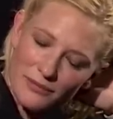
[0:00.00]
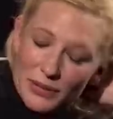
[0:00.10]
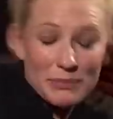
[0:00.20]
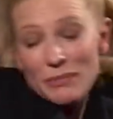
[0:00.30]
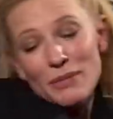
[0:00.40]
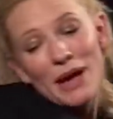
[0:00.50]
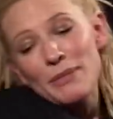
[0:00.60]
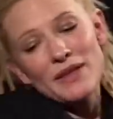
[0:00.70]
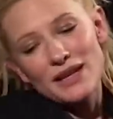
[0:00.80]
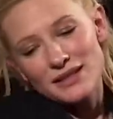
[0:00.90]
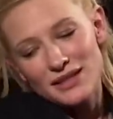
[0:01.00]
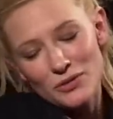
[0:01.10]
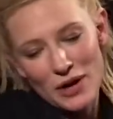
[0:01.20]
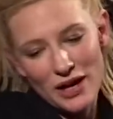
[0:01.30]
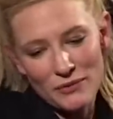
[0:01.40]
but, but maybe that's just
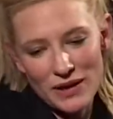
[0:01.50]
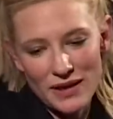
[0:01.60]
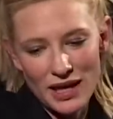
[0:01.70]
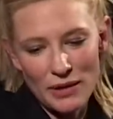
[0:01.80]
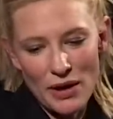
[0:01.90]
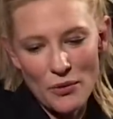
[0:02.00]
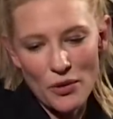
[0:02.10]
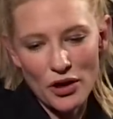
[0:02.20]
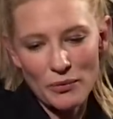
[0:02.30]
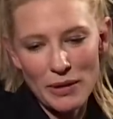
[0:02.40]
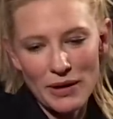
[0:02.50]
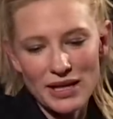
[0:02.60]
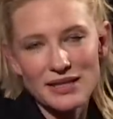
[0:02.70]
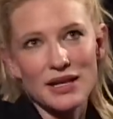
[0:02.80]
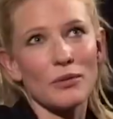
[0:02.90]
a way of me thinking about work. Maybe I
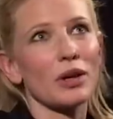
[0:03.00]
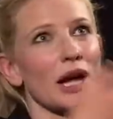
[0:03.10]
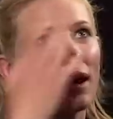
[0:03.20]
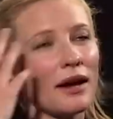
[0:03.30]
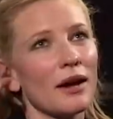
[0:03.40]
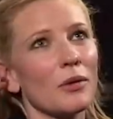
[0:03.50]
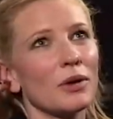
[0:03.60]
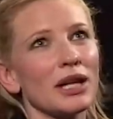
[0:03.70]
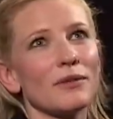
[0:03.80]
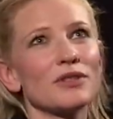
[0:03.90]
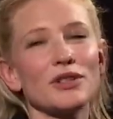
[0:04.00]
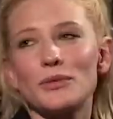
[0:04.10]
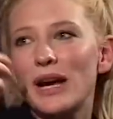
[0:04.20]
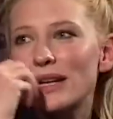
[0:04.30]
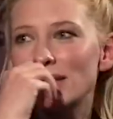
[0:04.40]
just think, well, I would love to
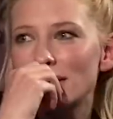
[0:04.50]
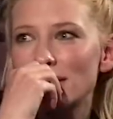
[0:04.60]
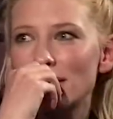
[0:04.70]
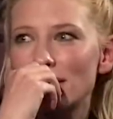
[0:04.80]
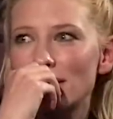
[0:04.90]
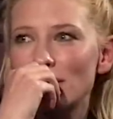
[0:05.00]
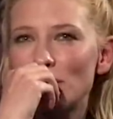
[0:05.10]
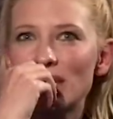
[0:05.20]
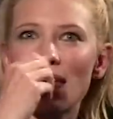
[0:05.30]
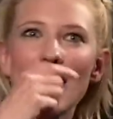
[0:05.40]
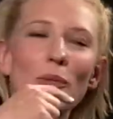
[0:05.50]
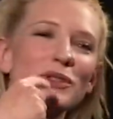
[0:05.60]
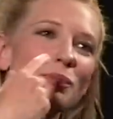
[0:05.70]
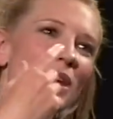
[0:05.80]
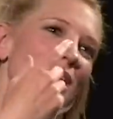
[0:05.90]
direct, but that
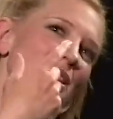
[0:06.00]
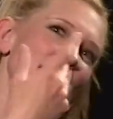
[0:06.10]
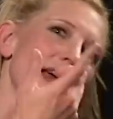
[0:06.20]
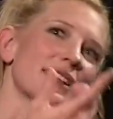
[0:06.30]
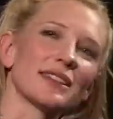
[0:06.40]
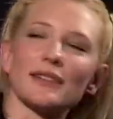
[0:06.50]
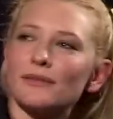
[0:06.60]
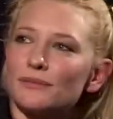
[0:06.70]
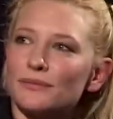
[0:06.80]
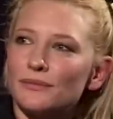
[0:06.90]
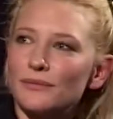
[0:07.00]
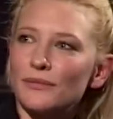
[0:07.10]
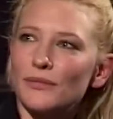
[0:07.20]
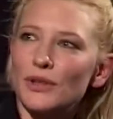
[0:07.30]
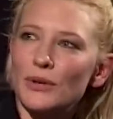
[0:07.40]
helps me as an actor.
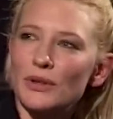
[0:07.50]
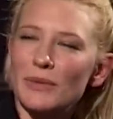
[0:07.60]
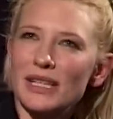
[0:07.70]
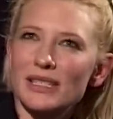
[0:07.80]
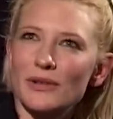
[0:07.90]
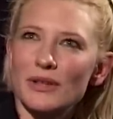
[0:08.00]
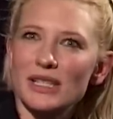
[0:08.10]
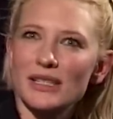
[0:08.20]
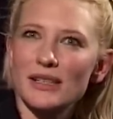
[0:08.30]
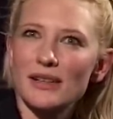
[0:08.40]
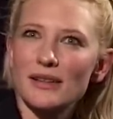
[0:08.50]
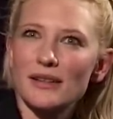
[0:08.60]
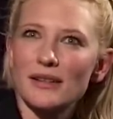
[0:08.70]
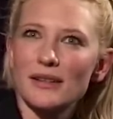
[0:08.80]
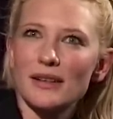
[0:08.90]
You know what I mean? So mm-hmm. it's,
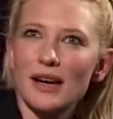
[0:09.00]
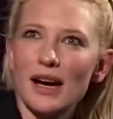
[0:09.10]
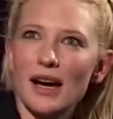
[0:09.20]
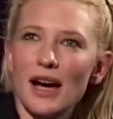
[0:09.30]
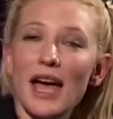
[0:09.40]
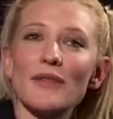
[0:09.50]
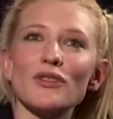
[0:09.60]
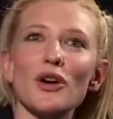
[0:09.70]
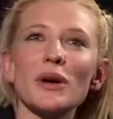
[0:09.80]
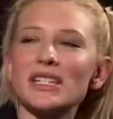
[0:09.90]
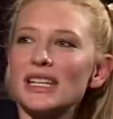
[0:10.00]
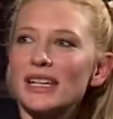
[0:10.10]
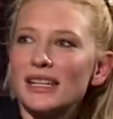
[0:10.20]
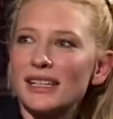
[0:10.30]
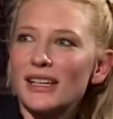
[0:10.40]
I have no
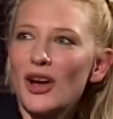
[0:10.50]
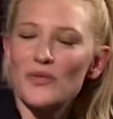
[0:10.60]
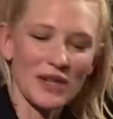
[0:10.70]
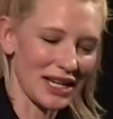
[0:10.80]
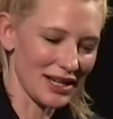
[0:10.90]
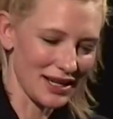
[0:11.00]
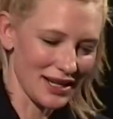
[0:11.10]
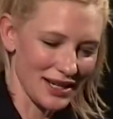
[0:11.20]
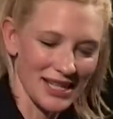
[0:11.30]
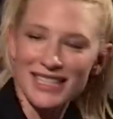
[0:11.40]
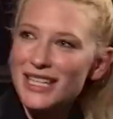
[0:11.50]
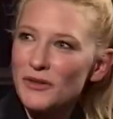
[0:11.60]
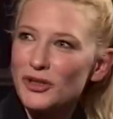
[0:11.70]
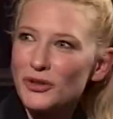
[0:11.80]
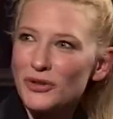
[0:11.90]
idea. Hopefully,
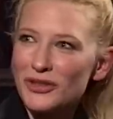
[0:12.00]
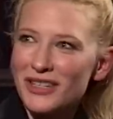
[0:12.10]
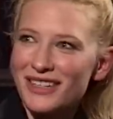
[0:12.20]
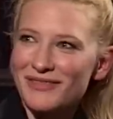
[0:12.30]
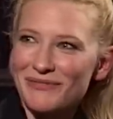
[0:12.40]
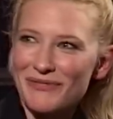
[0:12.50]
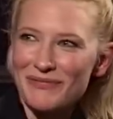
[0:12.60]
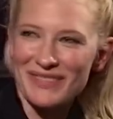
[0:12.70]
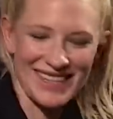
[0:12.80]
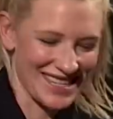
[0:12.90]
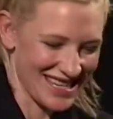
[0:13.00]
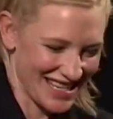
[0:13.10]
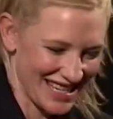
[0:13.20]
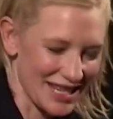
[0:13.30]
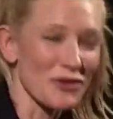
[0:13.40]
seven children and
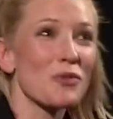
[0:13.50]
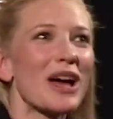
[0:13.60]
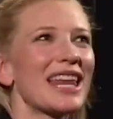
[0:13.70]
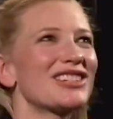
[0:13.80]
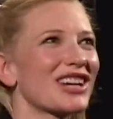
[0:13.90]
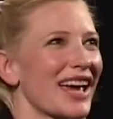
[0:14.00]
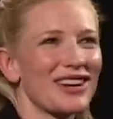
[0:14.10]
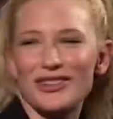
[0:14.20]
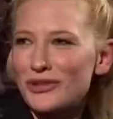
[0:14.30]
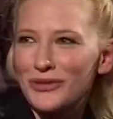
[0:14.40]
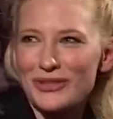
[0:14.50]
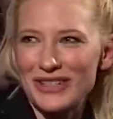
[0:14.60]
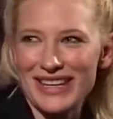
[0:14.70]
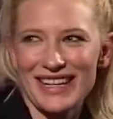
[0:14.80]
seven well-educated children.